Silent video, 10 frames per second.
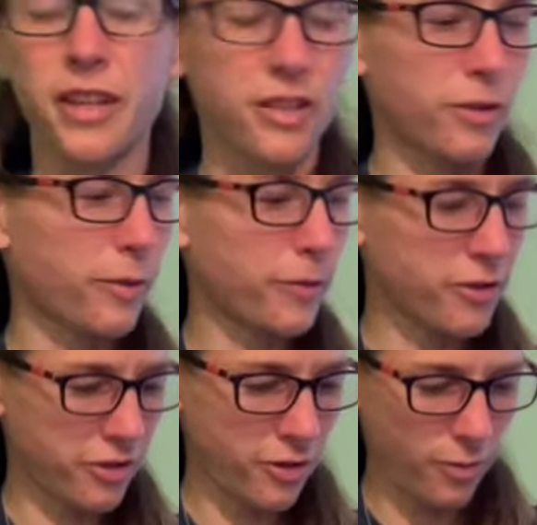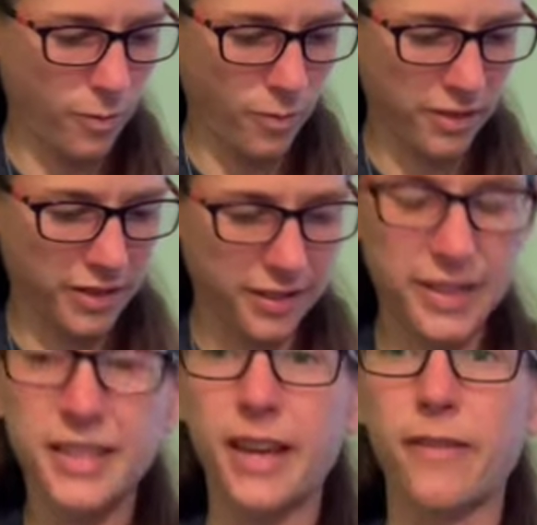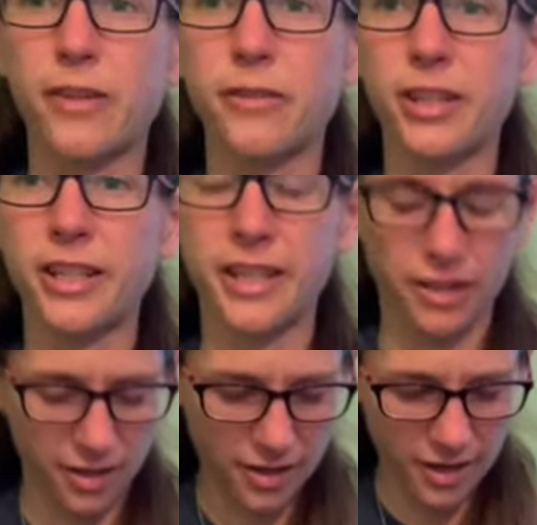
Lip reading: So our first note was a 7 right here.